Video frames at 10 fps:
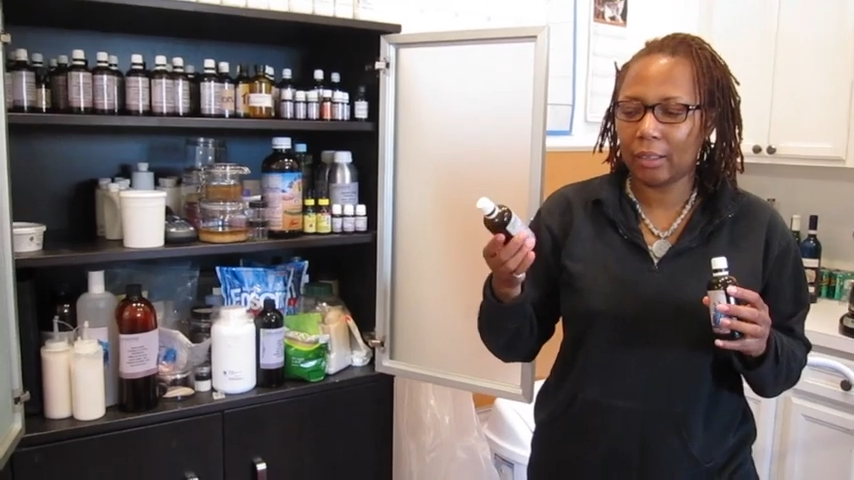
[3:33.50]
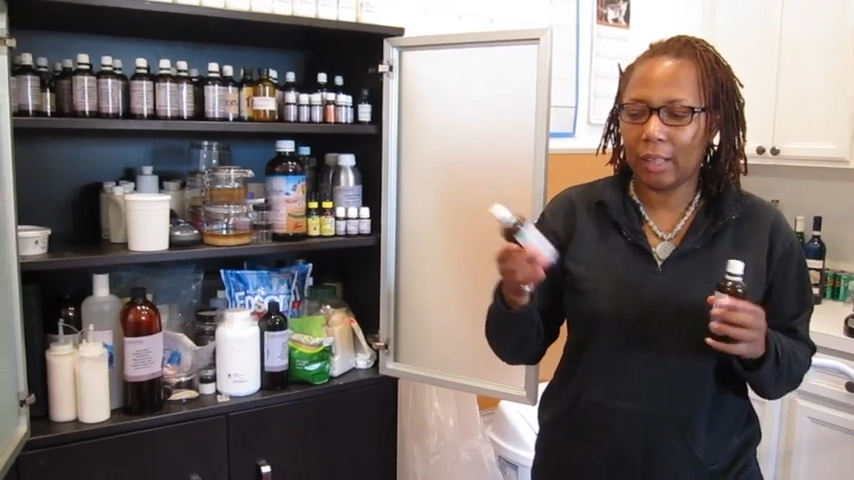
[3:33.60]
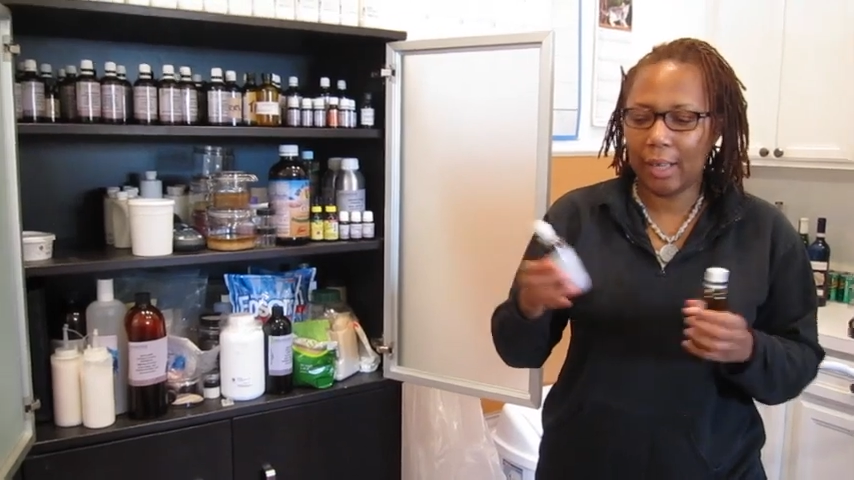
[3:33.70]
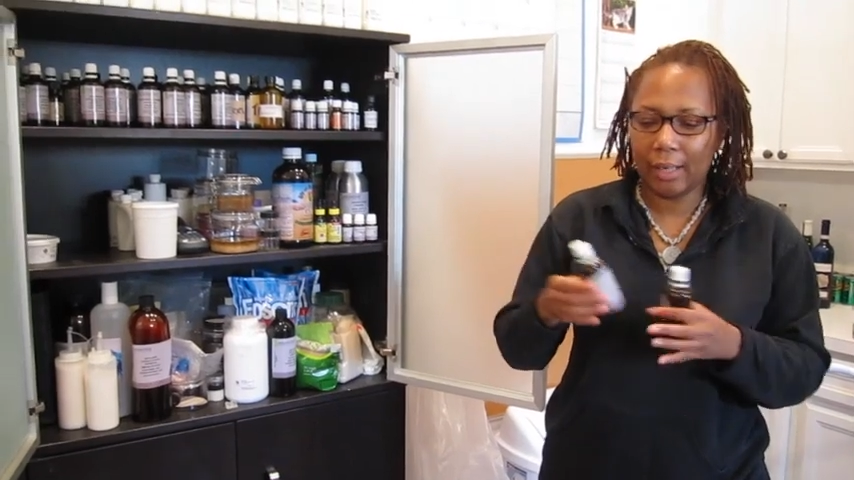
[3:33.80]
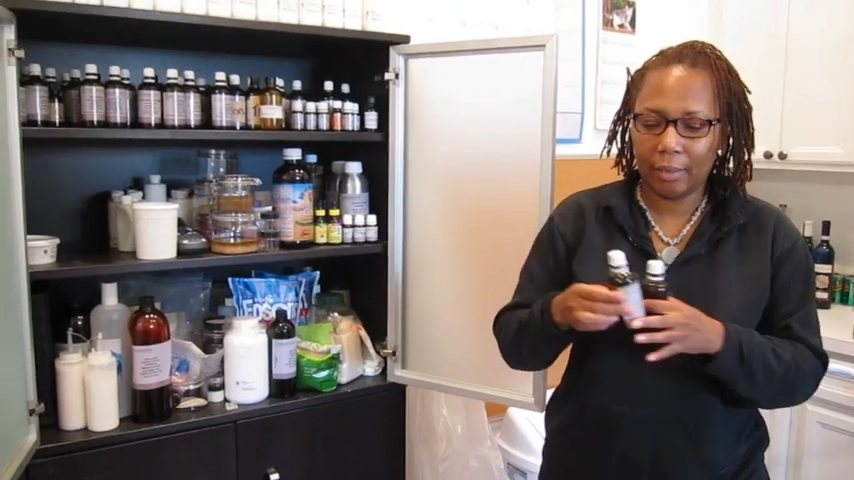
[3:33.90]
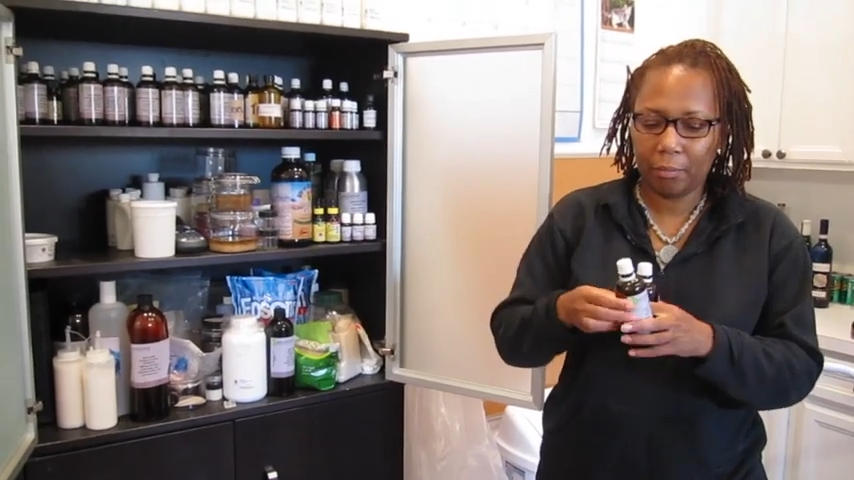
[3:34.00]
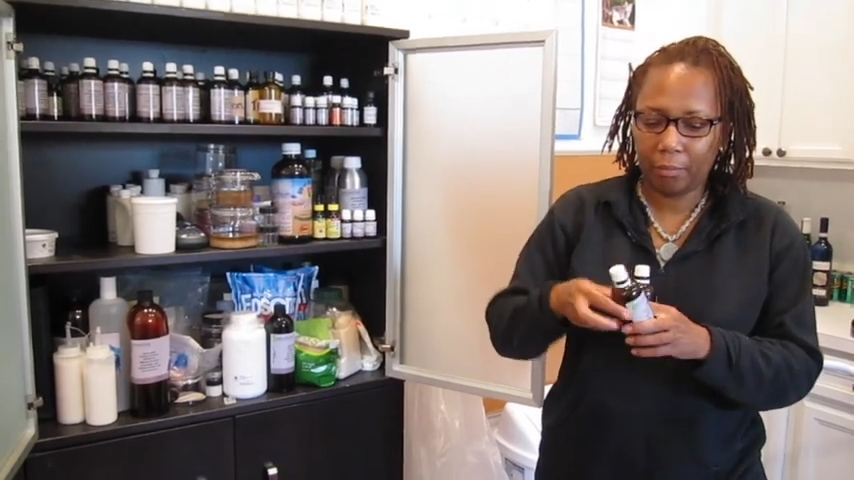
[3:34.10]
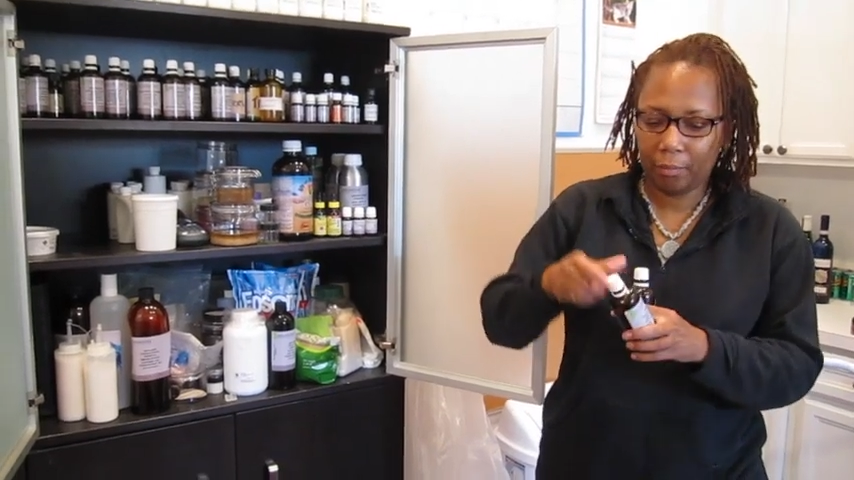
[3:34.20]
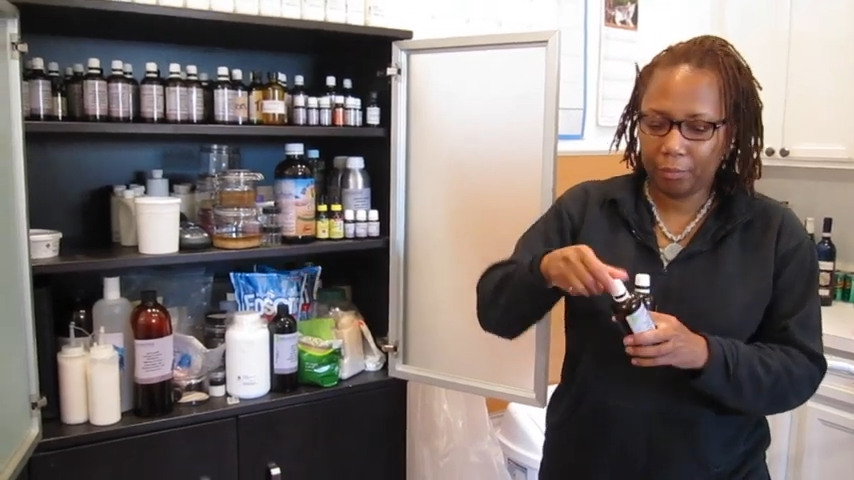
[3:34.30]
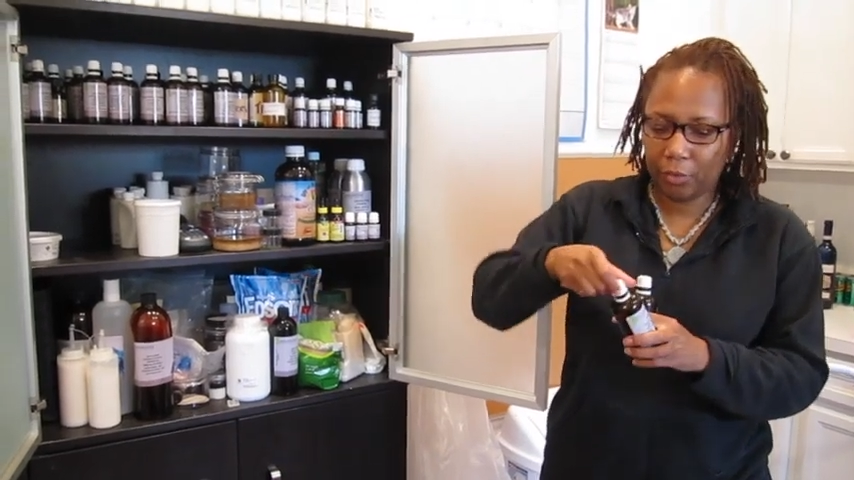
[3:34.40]
the lime.
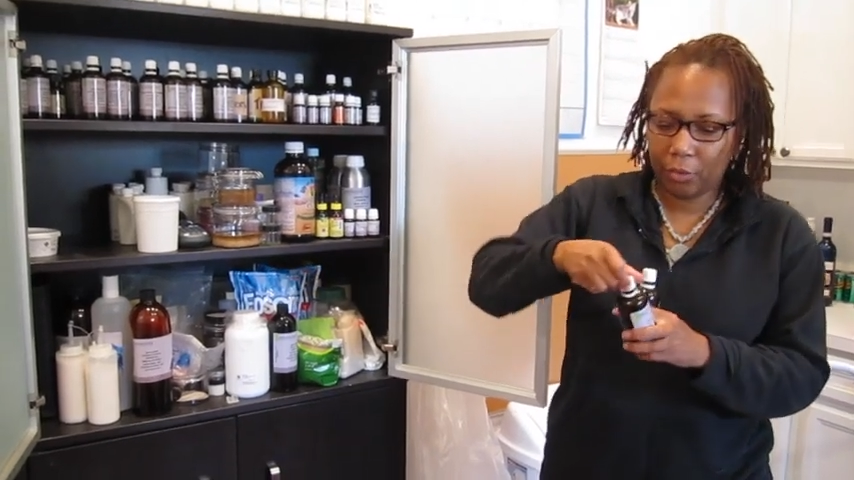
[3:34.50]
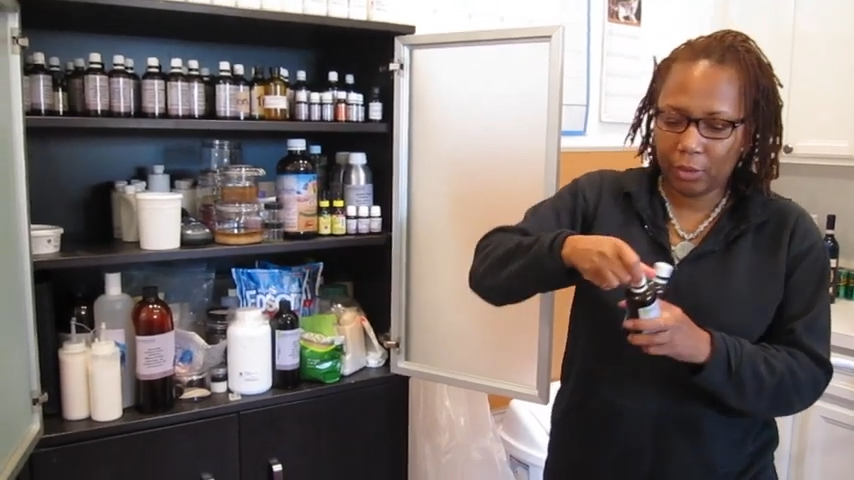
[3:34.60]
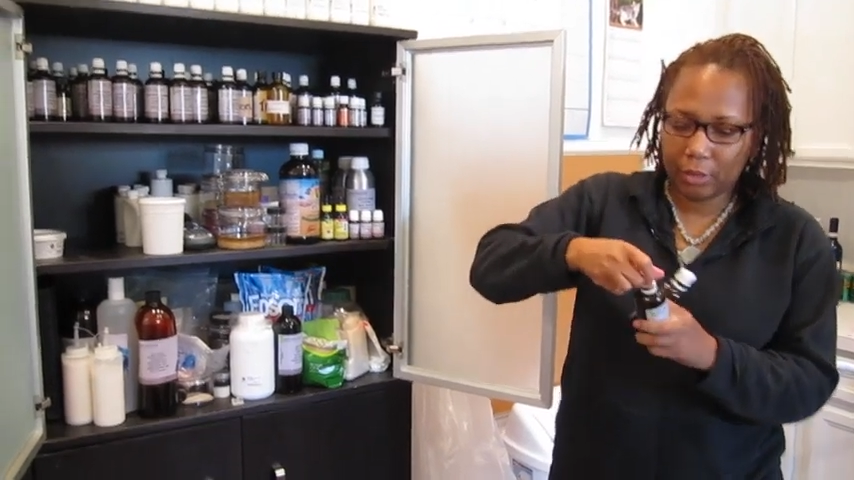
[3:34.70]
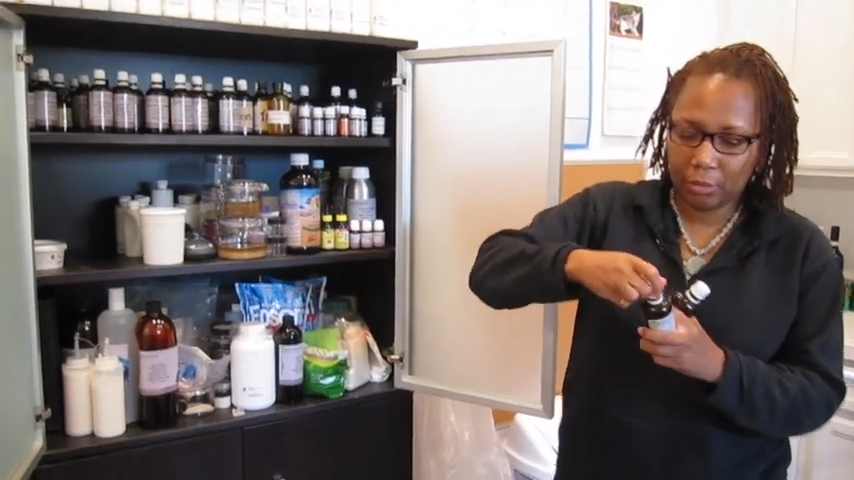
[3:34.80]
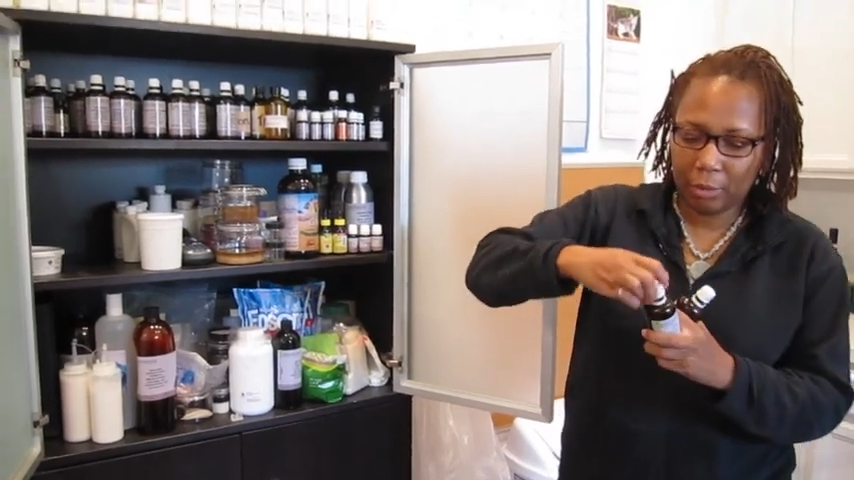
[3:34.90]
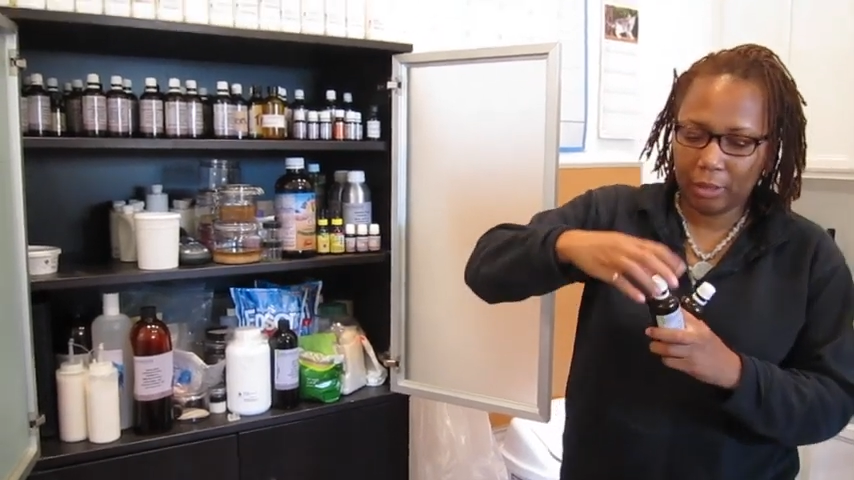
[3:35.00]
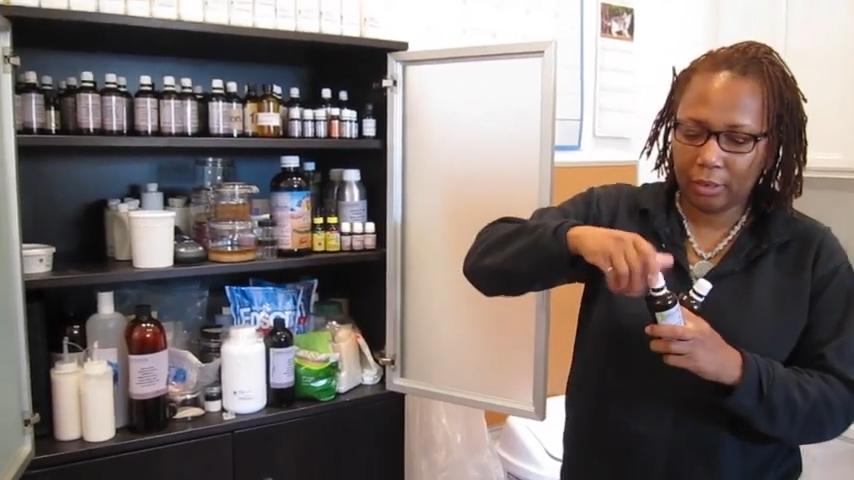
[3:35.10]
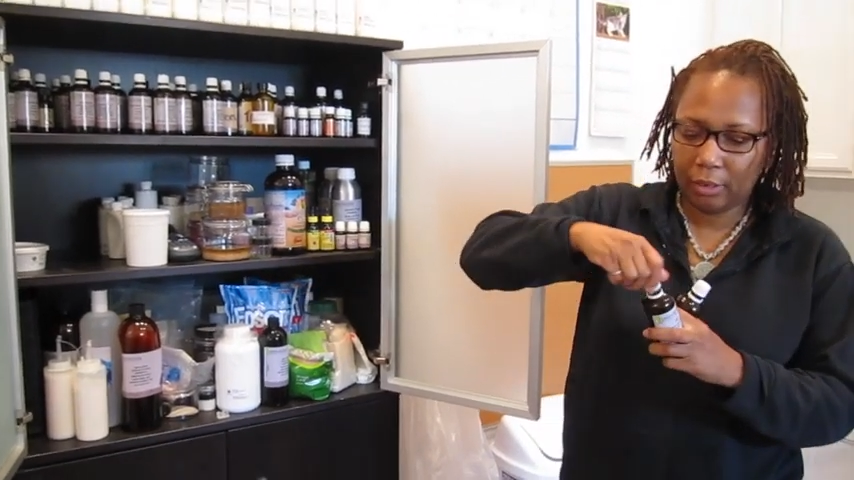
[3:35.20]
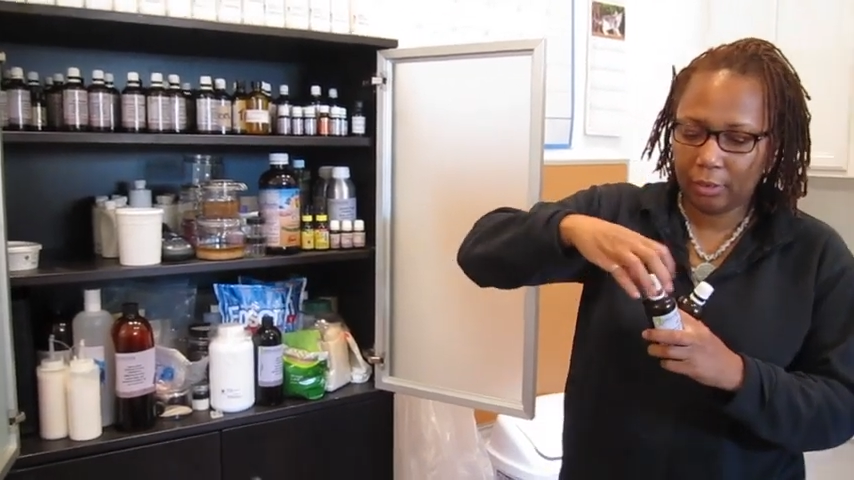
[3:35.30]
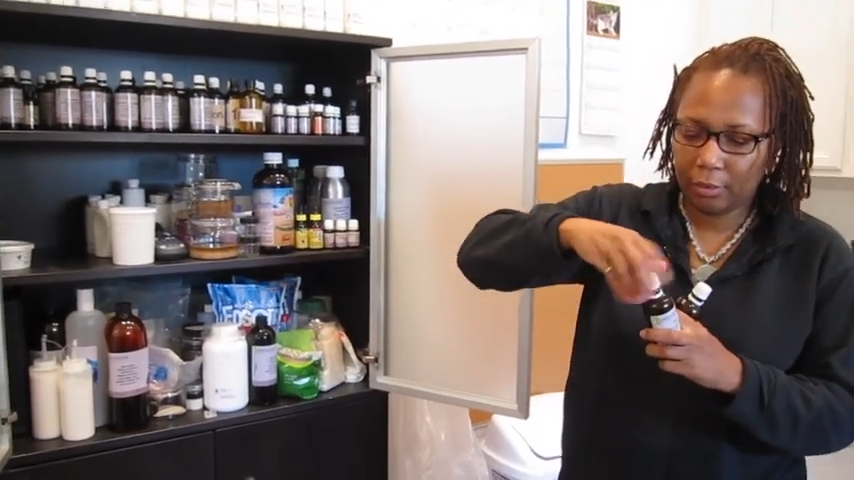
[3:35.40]
You can
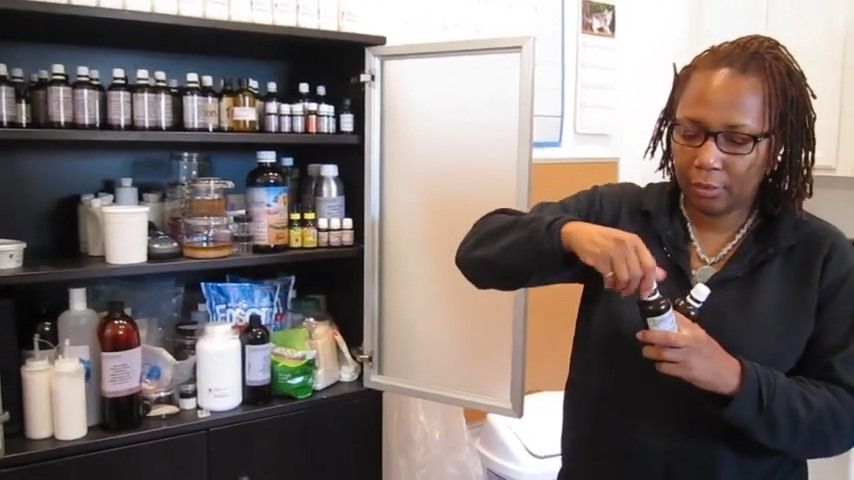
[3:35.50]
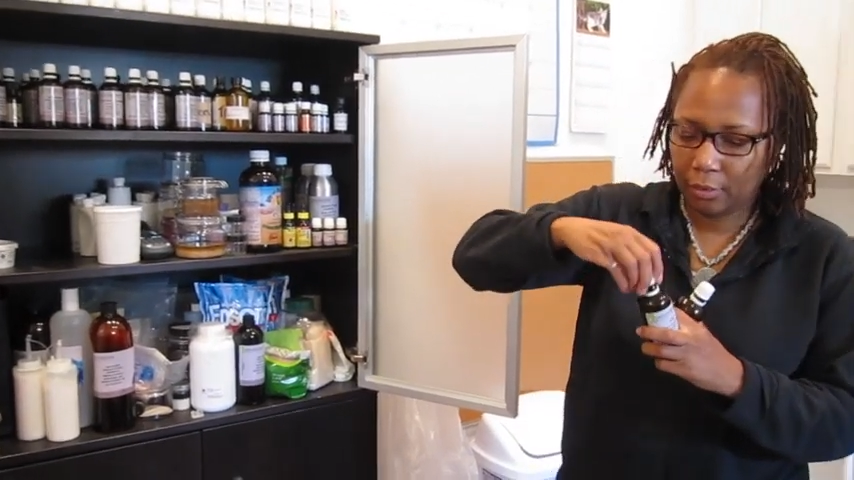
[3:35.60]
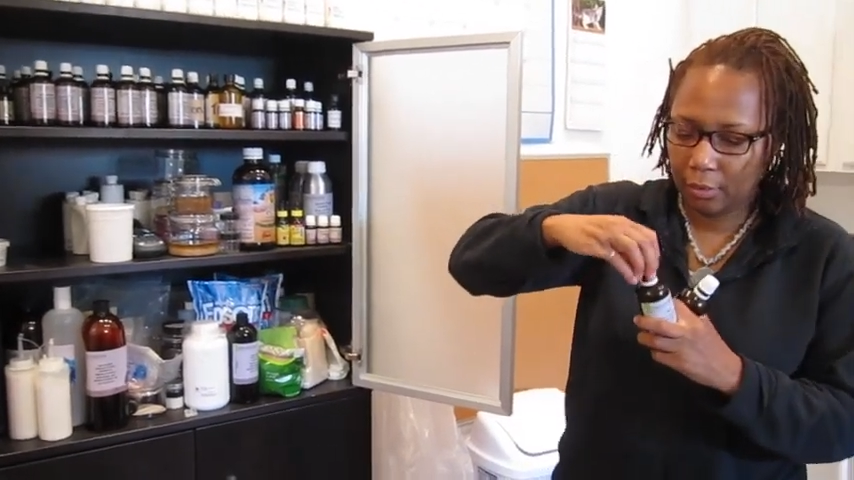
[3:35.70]
smell it.